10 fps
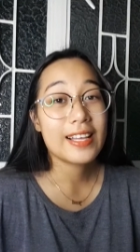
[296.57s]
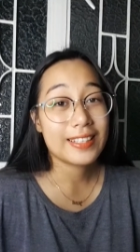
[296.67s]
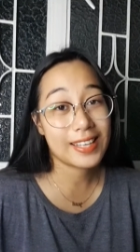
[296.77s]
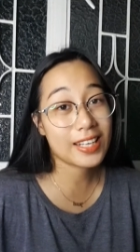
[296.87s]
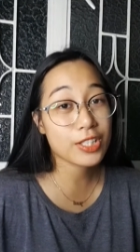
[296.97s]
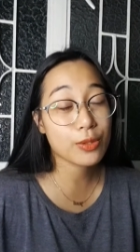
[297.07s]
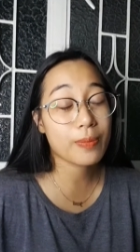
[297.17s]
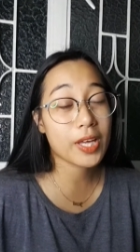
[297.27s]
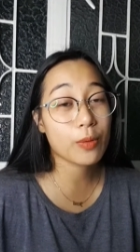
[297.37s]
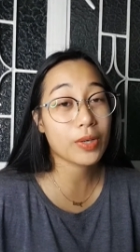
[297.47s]
Let us
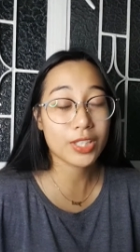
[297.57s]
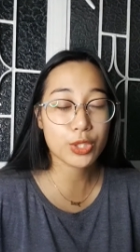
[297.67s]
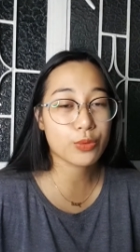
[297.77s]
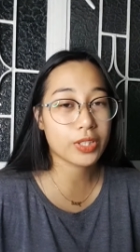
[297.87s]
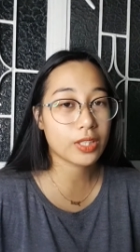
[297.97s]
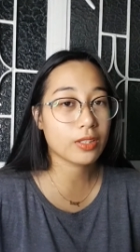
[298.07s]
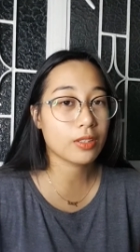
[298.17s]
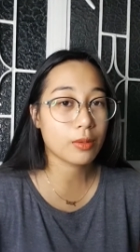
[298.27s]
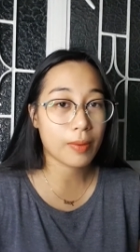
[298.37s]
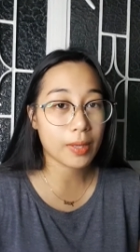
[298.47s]
obey what is written in
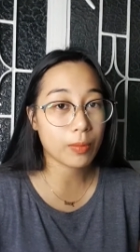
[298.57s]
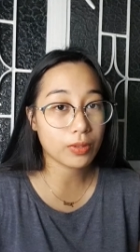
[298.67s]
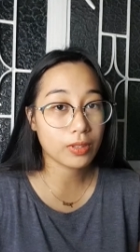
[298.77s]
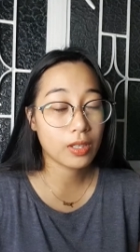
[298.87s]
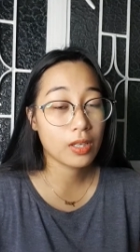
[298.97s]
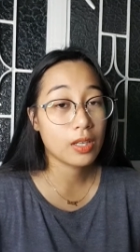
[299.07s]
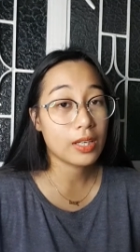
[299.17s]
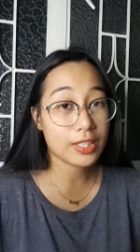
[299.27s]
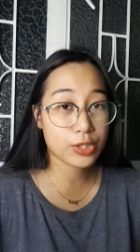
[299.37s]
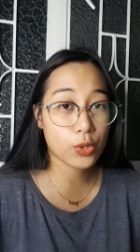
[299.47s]
the Bible.
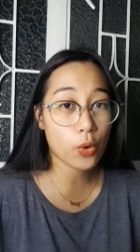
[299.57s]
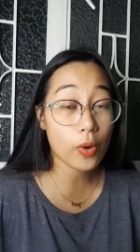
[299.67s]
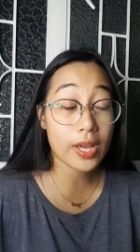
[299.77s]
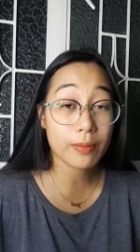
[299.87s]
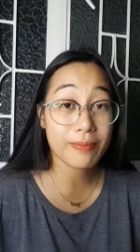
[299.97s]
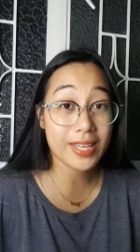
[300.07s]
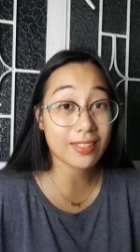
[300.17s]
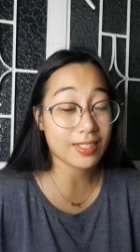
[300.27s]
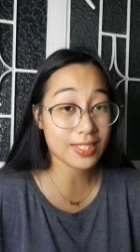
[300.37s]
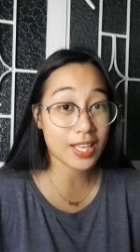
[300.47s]
Let's go and
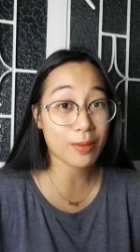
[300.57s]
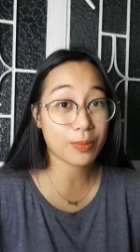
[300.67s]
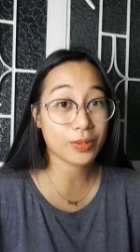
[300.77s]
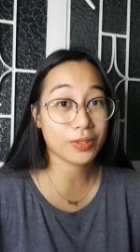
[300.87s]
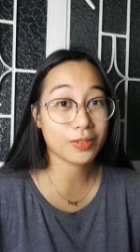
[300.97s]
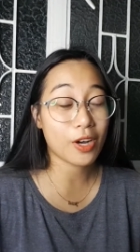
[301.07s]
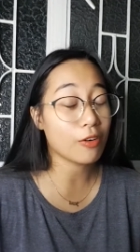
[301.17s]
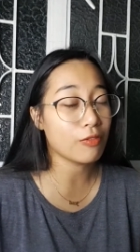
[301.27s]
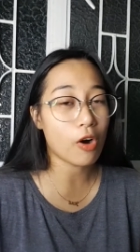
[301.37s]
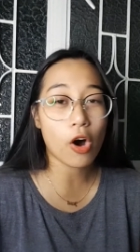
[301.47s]
make disciples
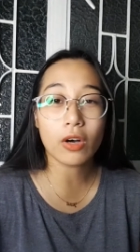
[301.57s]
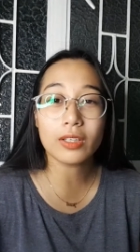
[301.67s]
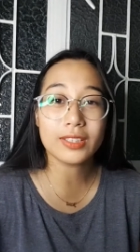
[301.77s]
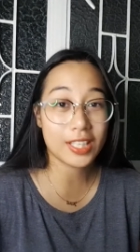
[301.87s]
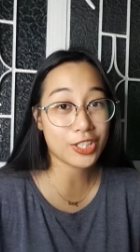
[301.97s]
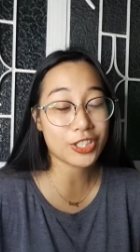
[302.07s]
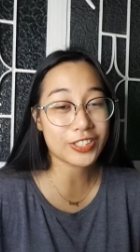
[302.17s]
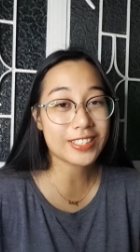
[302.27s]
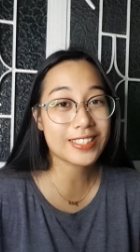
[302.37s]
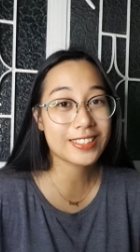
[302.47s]
of all
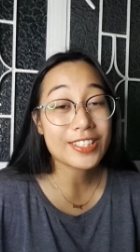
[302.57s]
nations.